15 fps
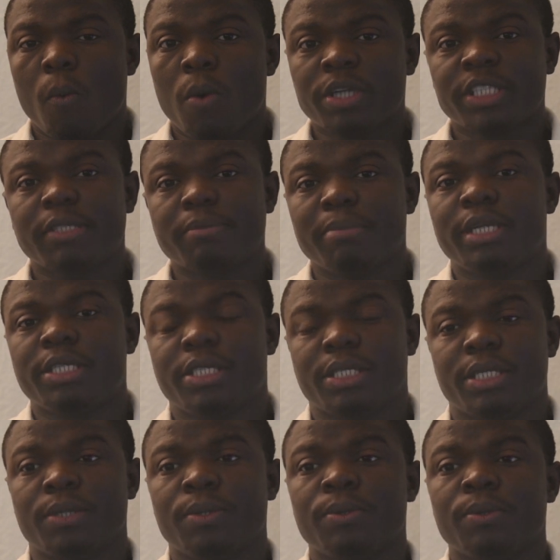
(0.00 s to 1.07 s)
What
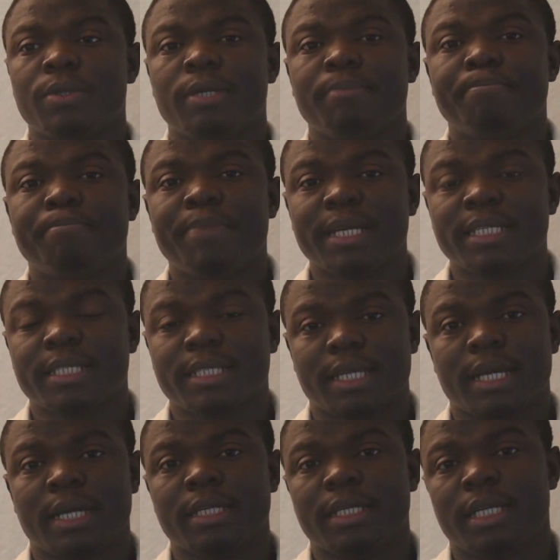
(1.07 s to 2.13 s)
makes you the
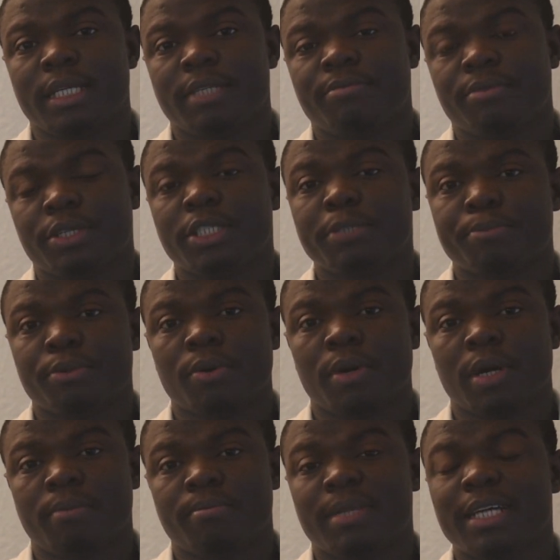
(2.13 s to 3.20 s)
best candidate for this
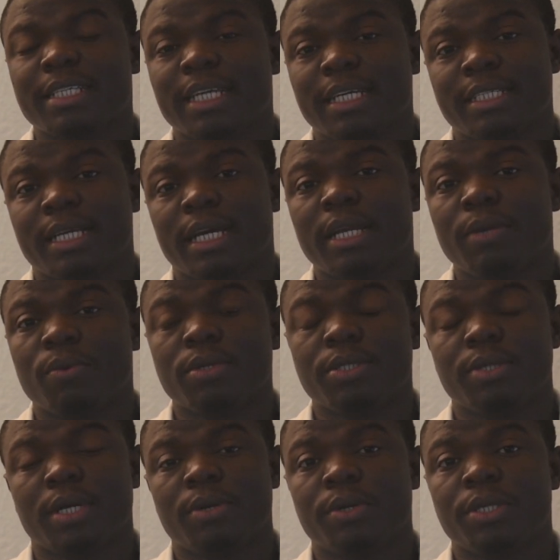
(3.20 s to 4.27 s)
program? That's exactly
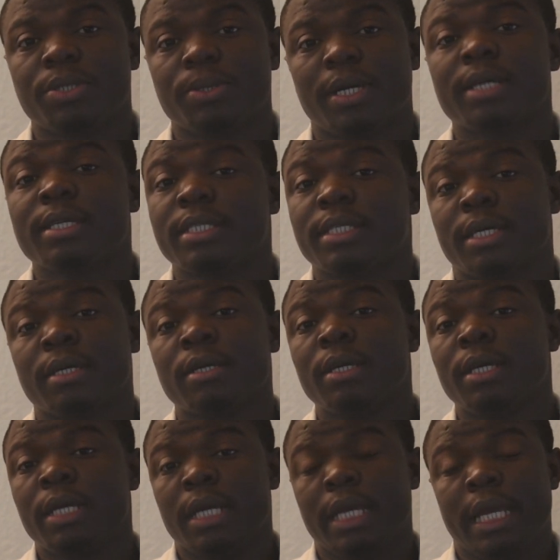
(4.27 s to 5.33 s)
what you are going to answer
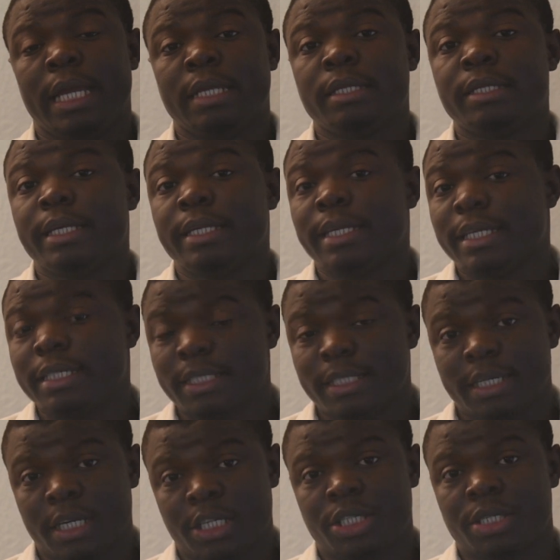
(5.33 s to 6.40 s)
in the
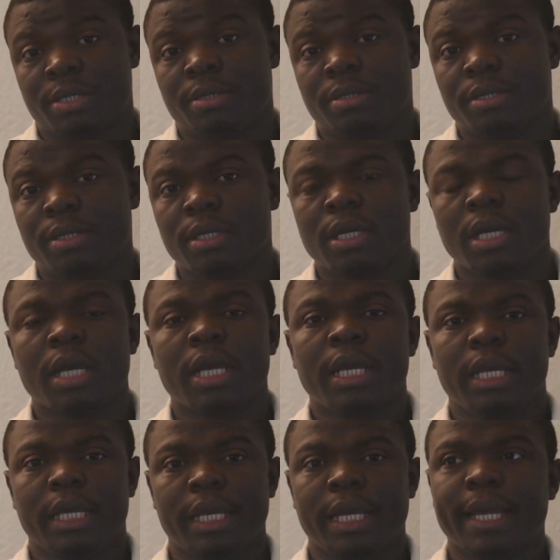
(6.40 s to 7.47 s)
next section.
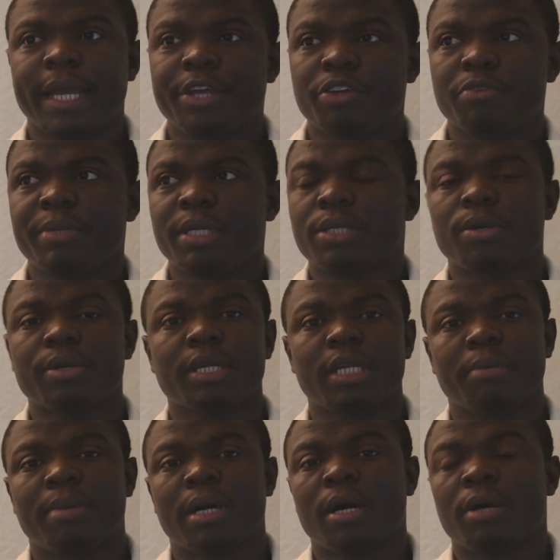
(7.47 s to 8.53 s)
Here you'll be
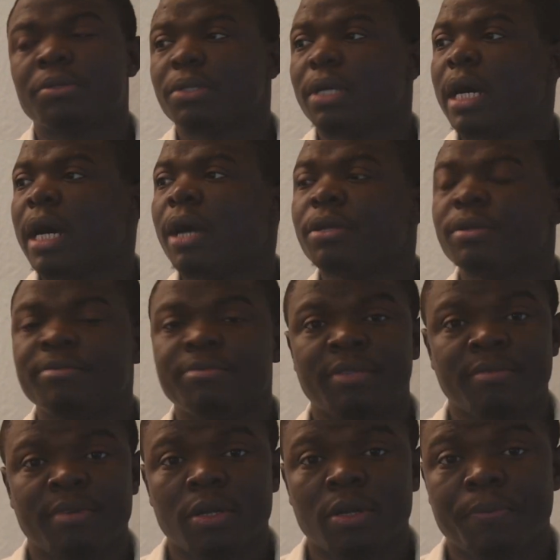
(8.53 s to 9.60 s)
talking about how you've
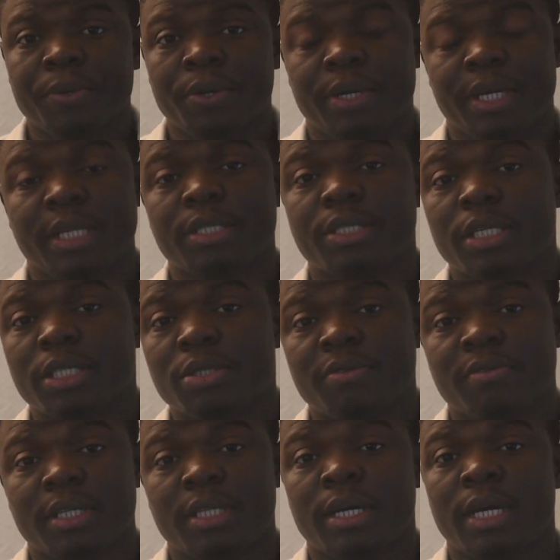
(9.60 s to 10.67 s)
developed your interest
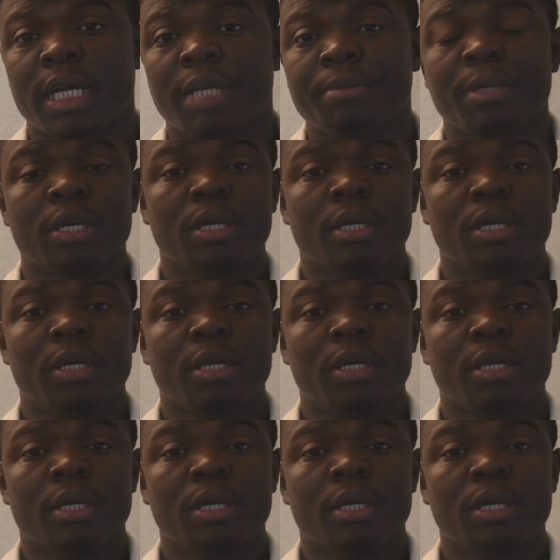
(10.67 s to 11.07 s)
over time,